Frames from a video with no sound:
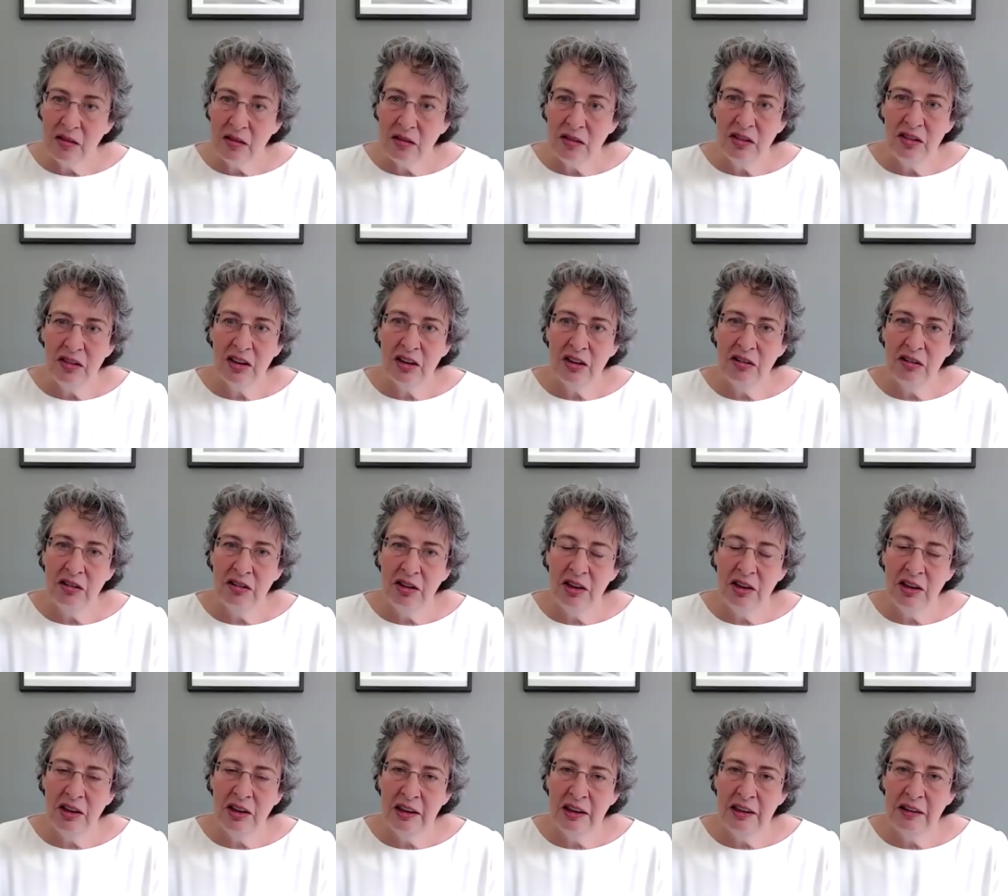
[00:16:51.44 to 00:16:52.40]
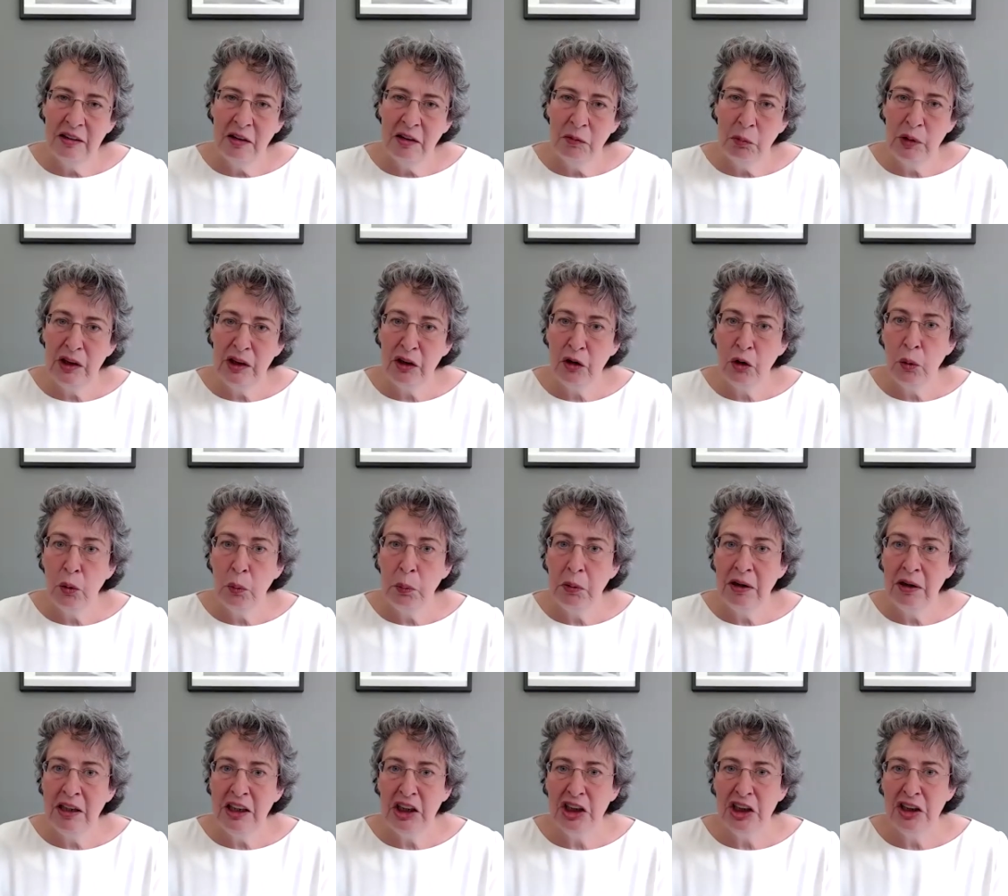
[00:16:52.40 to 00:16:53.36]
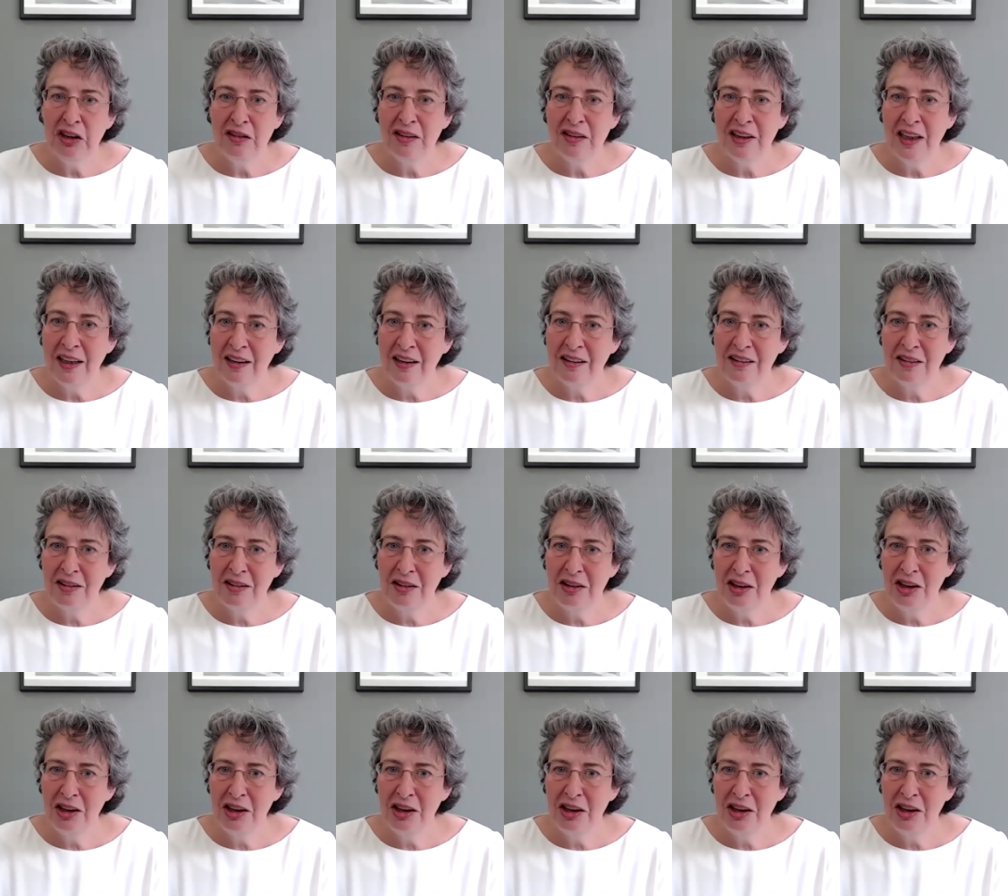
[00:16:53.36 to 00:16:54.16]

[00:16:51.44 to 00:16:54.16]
also with the corporation tax,